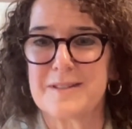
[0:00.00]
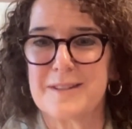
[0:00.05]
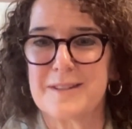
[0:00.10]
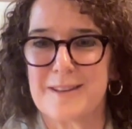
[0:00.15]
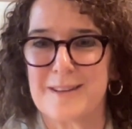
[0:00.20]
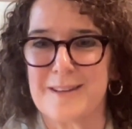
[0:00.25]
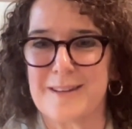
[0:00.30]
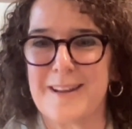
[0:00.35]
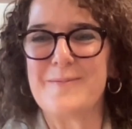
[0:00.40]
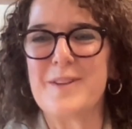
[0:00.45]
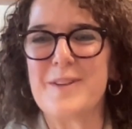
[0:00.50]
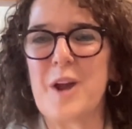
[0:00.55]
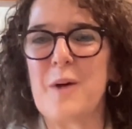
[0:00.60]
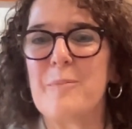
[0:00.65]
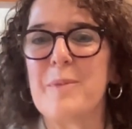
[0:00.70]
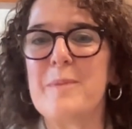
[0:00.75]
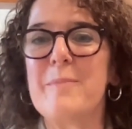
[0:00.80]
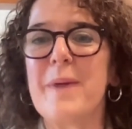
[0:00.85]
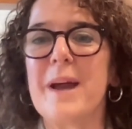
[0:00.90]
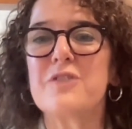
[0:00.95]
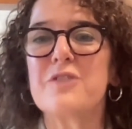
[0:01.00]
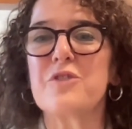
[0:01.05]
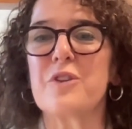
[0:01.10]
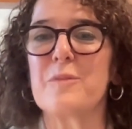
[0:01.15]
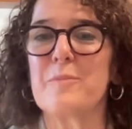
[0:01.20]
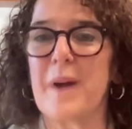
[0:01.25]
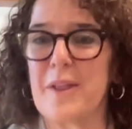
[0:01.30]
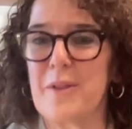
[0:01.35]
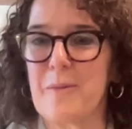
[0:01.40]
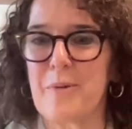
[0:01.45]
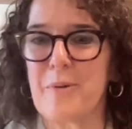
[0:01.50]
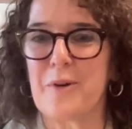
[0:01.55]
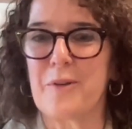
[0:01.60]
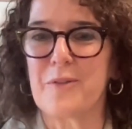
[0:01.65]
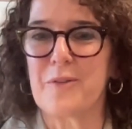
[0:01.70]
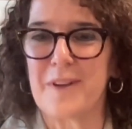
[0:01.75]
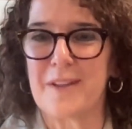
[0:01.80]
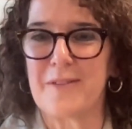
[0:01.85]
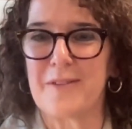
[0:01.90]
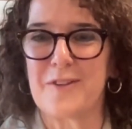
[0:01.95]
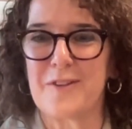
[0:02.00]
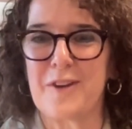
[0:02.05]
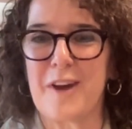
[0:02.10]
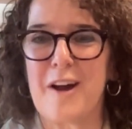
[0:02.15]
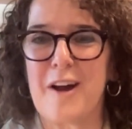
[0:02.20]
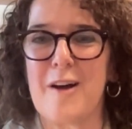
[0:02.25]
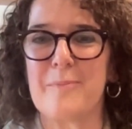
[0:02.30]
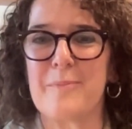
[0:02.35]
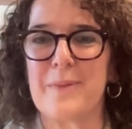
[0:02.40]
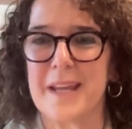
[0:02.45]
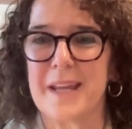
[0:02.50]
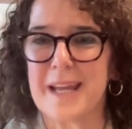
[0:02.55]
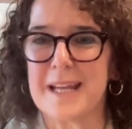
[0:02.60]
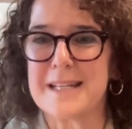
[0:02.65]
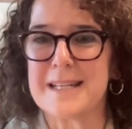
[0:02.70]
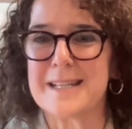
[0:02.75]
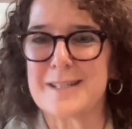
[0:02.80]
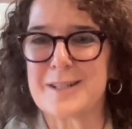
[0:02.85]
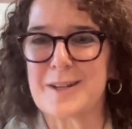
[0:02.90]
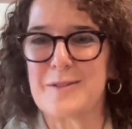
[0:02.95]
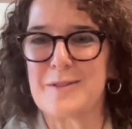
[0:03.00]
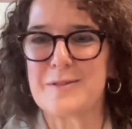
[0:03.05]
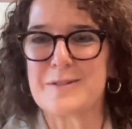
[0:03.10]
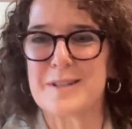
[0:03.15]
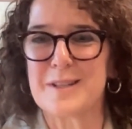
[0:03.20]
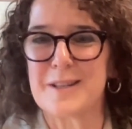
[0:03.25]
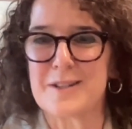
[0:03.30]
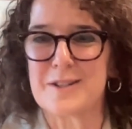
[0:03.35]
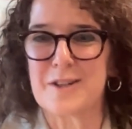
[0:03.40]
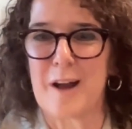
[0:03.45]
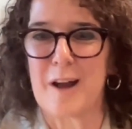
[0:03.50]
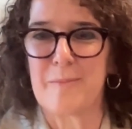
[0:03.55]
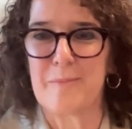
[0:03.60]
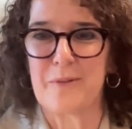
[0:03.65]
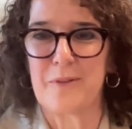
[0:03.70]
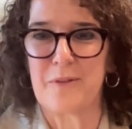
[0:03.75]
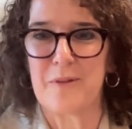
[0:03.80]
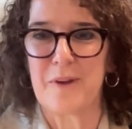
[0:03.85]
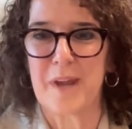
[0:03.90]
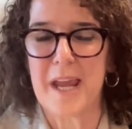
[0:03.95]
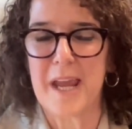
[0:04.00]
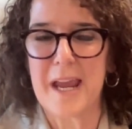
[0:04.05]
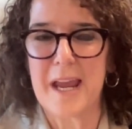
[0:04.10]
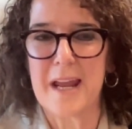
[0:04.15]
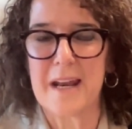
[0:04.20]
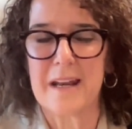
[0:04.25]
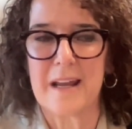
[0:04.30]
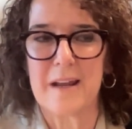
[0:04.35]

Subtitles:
to be mentored by the person at the top and get as close to the top as you can.